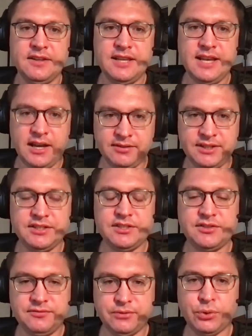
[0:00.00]
the
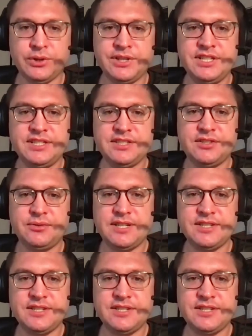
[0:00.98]
evidence for Jesus'